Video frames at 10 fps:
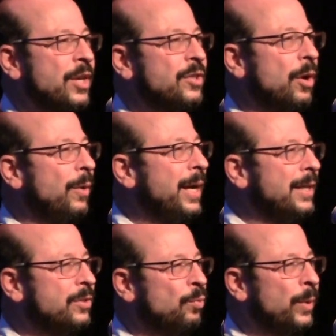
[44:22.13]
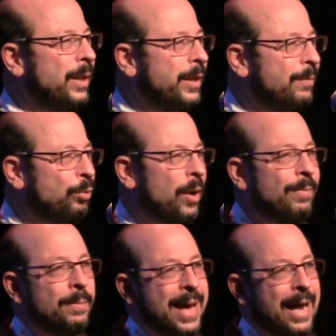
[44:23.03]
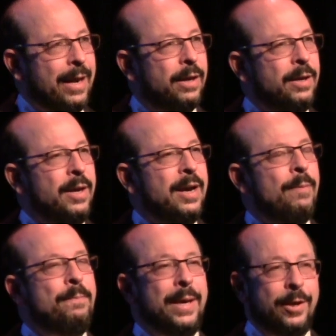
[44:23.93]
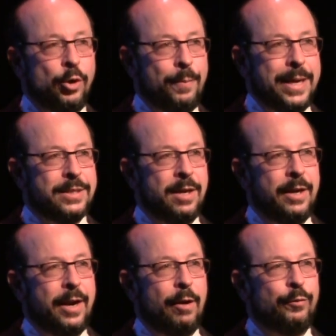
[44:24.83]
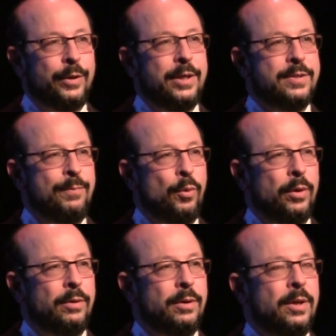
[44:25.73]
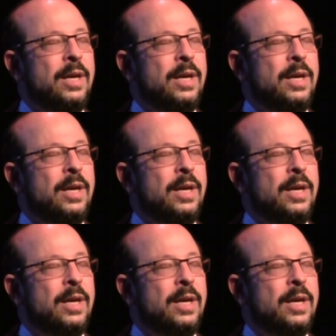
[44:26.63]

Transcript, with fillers: So it's really problematic, and picking your baseline carefully is important,